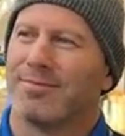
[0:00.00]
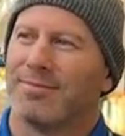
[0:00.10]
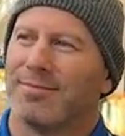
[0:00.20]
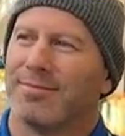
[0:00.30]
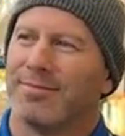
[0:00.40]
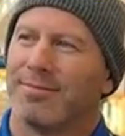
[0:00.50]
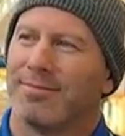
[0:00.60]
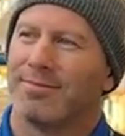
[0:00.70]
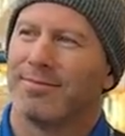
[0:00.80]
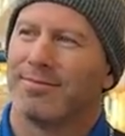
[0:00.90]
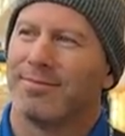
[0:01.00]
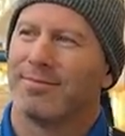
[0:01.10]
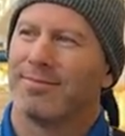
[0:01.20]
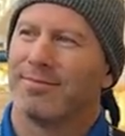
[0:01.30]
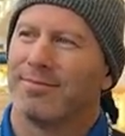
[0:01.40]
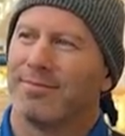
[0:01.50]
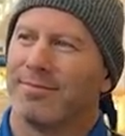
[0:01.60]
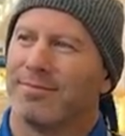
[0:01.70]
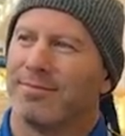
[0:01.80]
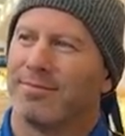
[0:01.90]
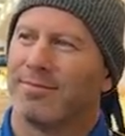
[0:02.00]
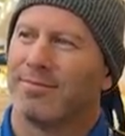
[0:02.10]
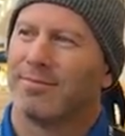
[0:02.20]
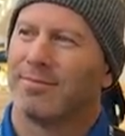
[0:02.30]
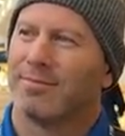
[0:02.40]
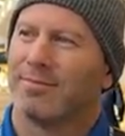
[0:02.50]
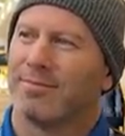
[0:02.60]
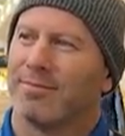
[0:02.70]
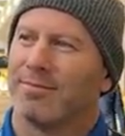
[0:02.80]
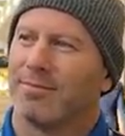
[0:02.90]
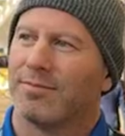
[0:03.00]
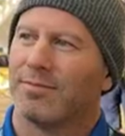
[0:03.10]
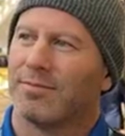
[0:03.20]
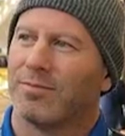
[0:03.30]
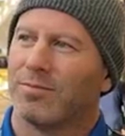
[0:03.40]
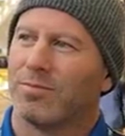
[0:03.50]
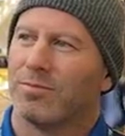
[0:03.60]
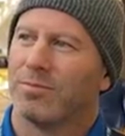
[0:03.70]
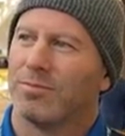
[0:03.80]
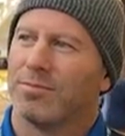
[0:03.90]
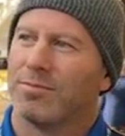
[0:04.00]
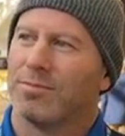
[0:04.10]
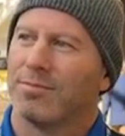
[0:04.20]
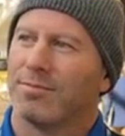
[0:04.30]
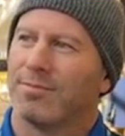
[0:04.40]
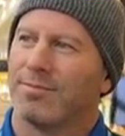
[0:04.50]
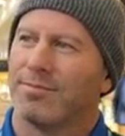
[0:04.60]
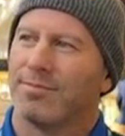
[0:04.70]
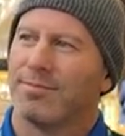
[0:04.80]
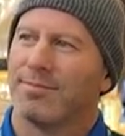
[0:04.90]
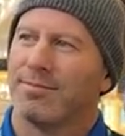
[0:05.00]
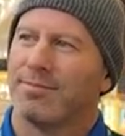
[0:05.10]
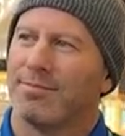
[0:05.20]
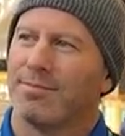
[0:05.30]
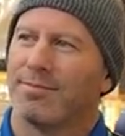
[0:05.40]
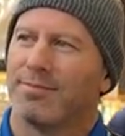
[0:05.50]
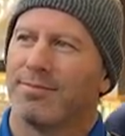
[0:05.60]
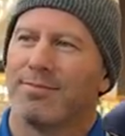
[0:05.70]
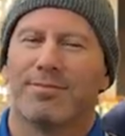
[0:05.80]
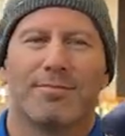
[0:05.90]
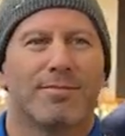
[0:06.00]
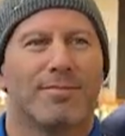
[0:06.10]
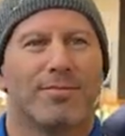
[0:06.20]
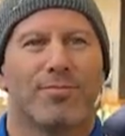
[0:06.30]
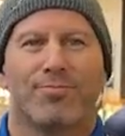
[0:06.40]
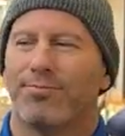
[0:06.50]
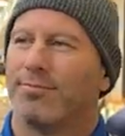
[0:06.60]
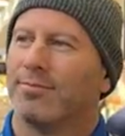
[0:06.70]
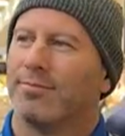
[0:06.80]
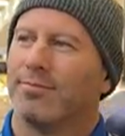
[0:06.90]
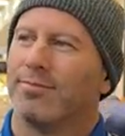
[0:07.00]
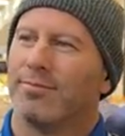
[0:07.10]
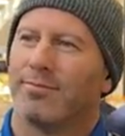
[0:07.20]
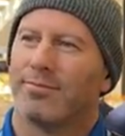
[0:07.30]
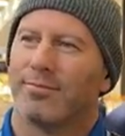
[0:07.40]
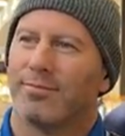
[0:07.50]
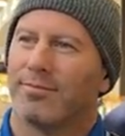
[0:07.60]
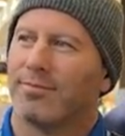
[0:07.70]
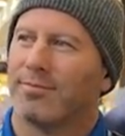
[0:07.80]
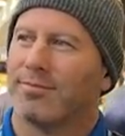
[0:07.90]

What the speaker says: [no speech]